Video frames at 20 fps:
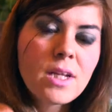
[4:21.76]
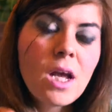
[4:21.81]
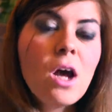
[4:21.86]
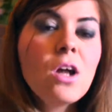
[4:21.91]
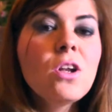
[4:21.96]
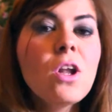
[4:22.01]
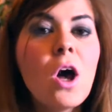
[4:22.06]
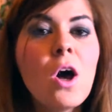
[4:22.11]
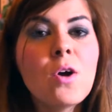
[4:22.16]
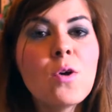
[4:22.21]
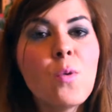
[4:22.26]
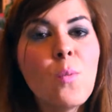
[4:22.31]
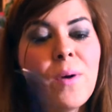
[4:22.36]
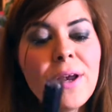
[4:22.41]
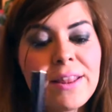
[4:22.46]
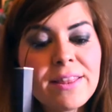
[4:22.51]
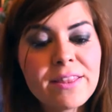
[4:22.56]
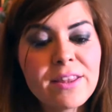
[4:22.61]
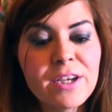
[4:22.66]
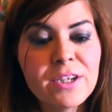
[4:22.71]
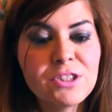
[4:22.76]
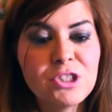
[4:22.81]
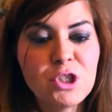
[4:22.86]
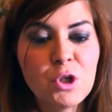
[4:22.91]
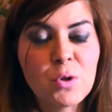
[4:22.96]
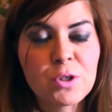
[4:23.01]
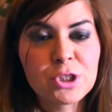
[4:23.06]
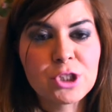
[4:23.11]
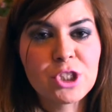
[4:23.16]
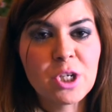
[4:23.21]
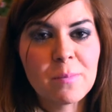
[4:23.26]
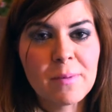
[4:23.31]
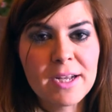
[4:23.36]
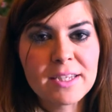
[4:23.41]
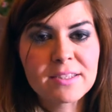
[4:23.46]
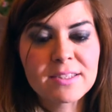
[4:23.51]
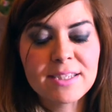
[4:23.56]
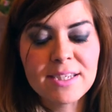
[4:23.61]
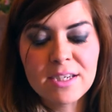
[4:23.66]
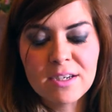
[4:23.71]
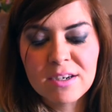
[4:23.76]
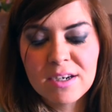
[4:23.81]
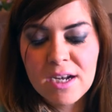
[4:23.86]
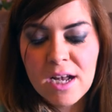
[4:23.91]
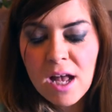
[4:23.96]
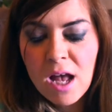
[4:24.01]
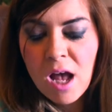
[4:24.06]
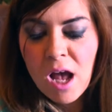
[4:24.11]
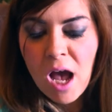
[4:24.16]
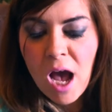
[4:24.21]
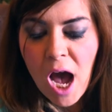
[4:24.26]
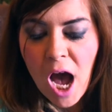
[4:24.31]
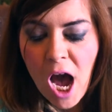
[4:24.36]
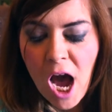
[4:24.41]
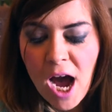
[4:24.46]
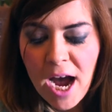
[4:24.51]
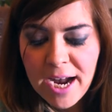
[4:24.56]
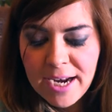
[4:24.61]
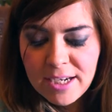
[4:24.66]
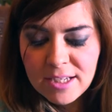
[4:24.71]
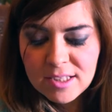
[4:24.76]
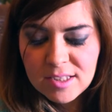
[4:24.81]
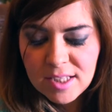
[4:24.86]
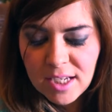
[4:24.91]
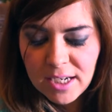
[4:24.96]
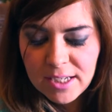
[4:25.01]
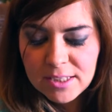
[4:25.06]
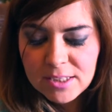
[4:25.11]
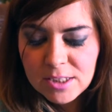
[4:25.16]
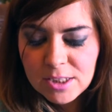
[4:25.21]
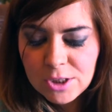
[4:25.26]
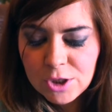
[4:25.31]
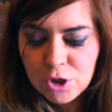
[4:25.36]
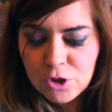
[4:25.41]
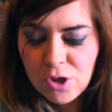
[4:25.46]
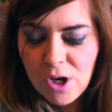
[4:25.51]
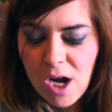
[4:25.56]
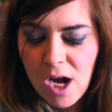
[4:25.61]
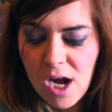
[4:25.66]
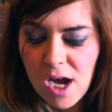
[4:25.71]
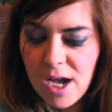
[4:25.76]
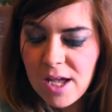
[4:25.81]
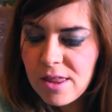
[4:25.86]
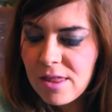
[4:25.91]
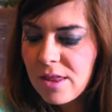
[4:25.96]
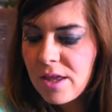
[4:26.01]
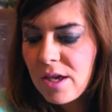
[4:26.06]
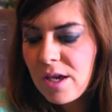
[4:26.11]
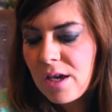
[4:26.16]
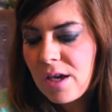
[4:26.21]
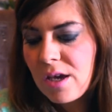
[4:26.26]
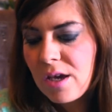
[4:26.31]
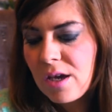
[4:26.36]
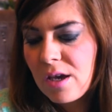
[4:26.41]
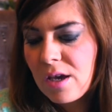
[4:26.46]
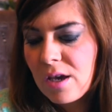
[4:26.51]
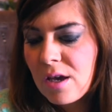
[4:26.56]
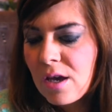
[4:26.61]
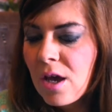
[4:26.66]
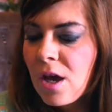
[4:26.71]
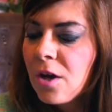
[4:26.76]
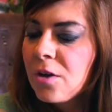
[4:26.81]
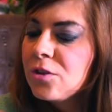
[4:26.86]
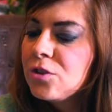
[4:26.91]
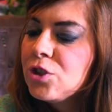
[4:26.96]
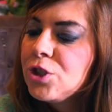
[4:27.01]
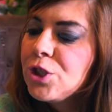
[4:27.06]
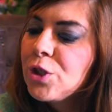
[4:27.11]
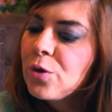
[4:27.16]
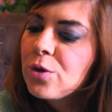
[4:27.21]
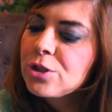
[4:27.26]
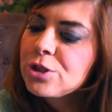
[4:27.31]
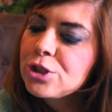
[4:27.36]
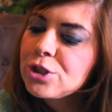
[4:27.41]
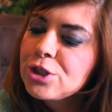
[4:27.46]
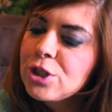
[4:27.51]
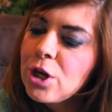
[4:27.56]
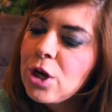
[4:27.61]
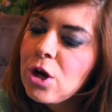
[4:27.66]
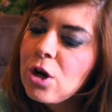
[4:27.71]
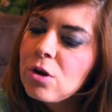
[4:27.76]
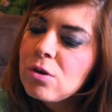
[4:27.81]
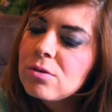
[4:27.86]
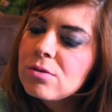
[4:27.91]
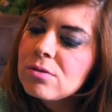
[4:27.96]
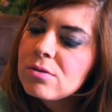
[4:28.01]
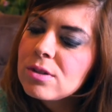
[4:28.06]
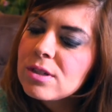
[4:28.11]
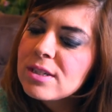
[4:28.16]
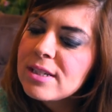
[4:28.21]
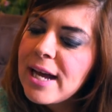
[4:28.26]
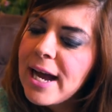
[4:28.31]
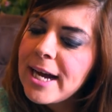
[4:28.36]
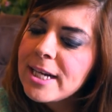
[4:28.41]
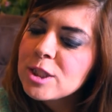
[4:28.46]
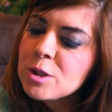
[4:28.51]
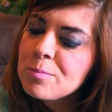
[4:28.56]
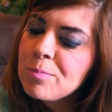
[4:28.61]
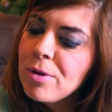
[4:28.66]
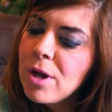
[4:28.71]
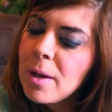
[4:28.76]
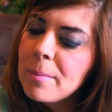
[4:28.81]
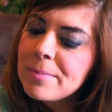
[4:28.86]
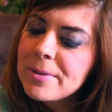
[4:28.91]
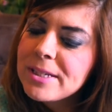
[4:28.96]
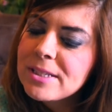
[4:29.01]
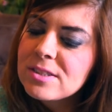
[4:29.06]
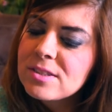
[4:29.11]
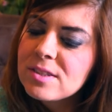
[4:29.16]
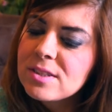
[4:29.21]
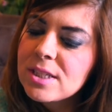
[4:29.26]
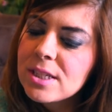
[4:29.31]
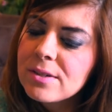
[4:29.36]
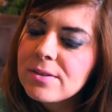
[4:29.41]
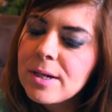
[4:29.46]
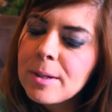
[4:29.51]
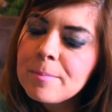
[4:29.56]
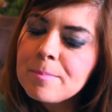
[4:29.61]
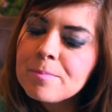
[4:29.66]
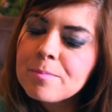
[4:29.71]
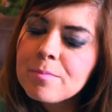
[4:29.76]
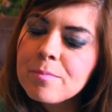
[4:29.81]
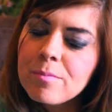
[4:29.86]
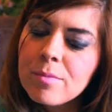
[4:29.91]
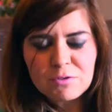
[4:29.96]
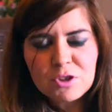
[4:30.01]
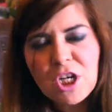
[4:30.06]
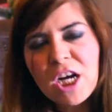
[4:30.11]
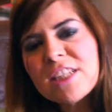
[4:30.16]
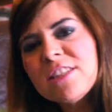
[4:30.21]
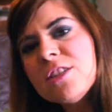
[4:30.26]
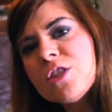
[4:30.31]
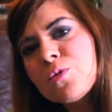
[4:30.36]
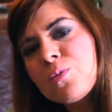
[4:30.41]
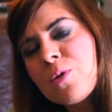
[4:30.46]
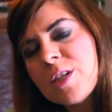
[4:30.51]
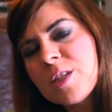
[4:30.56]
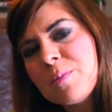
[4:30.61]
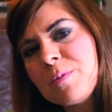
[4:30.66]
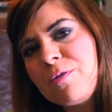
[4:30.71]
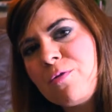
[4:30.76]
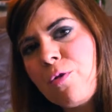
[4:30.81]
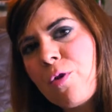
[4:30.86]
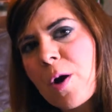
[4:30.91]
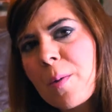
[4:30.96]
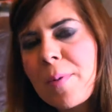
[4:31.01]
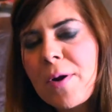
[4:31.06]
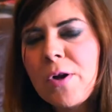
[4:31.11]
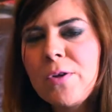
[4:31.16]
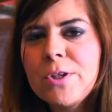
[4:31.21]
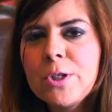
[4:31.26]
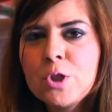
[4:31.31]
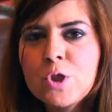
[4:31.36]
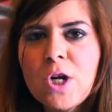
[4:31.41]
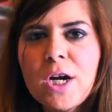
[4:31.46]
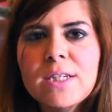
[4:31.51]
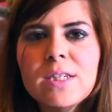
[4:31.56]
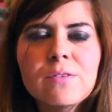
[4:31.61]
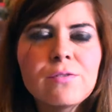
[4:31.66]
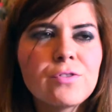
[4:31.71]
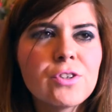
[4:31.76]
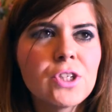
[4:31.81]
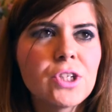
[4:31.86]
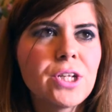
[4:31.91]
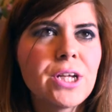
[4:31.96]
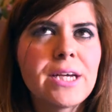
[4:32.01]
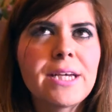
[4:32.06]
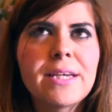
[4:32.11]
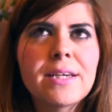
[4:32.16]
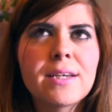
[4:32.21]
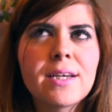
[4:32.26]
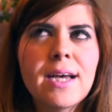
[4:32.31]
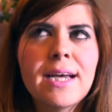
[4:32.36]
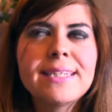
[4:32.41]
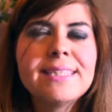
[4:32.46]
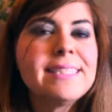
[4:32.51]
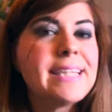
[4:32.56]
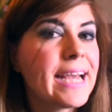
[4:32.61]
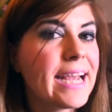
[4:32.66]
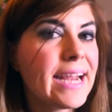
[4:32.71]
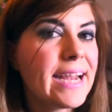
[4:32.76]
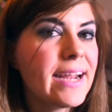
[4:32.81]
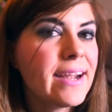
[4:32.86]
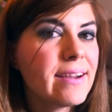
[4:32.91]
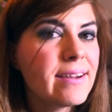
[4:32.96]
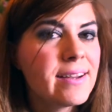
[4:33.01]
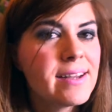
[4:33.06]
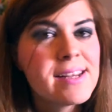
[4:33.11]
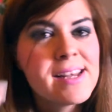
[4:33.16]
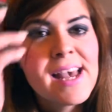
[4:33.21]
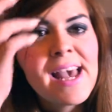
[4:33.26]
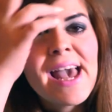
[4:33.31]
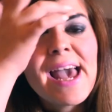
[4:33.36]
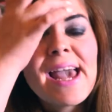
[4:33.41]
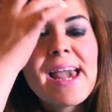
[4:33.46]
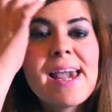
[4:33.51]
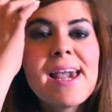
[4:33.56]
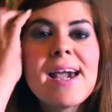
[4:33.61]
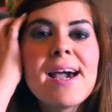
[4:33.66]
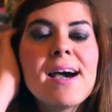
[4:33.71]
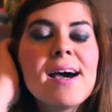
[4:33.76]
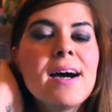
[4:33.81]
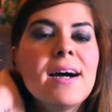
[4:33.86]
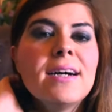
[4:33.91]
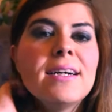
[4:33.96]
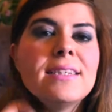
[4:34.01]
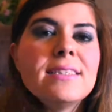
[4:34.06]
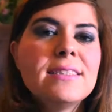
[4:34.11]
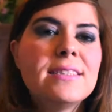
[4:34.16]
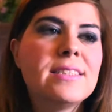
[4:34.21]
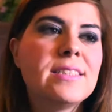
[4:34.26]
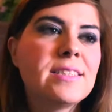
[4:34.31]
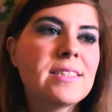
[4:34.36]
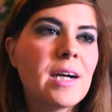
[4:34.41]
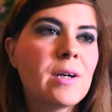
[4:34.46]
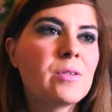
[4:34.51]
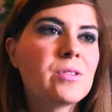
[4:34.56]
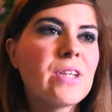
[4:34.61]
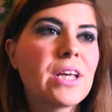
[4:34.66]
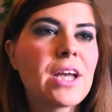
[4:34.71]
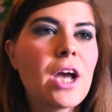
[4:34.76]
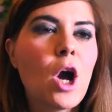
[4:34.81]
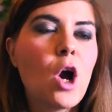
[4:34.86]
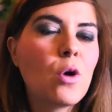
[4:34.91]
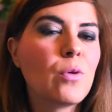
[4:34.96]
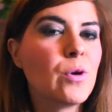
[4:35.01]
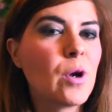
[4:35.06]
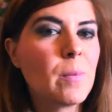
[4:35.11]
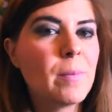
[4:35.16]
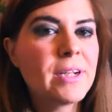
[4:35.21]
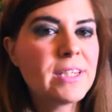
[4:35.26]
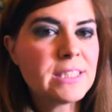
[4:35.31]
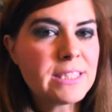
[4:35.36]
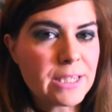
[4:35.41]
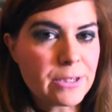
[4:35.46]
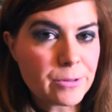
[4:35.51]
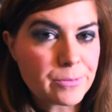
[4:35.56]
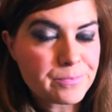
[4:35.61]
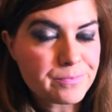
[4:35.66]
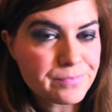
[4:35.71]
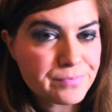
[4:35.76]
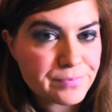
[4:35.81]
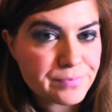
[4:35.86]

along with the Dior Show mascara, I decided to try the Dior Show Lash Plumping Serum. I tried this once before, but I only tried it for like a day, and I was like, oh, no big deal.